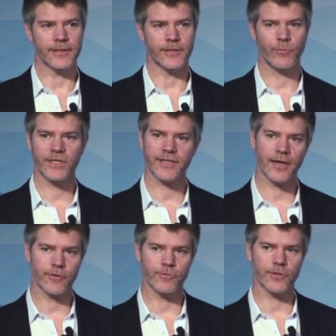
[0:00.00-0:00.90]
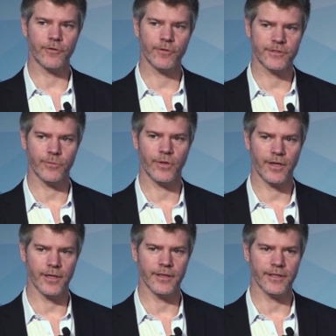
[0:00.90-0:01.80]
nobody's got a real good crystal
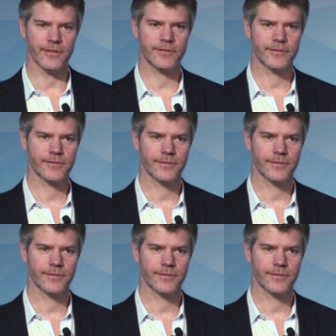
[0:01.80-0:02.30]
ball on this.